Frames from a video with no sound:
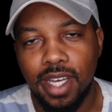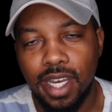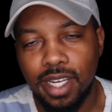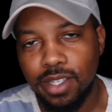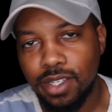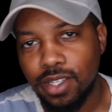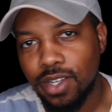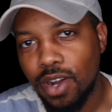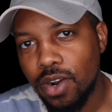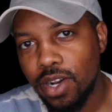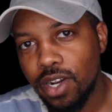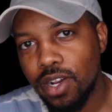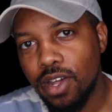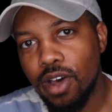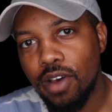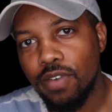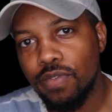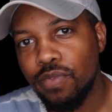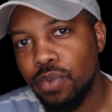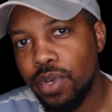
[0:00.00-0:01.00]
I started
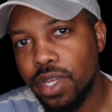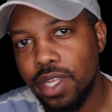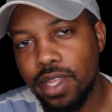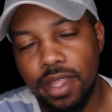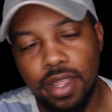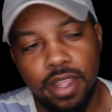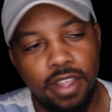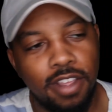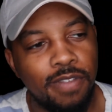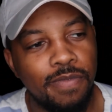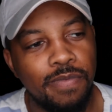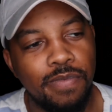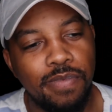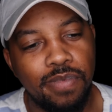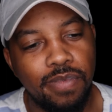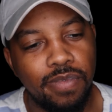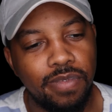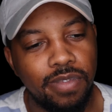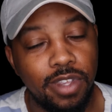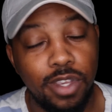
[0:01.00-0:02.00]
off with
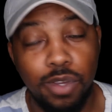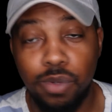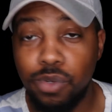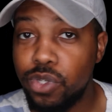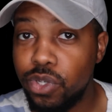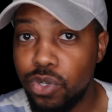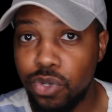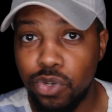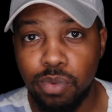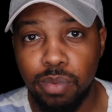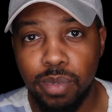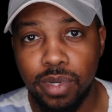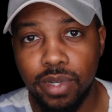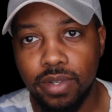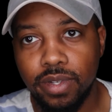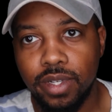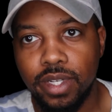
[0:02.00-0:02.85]
YouTube,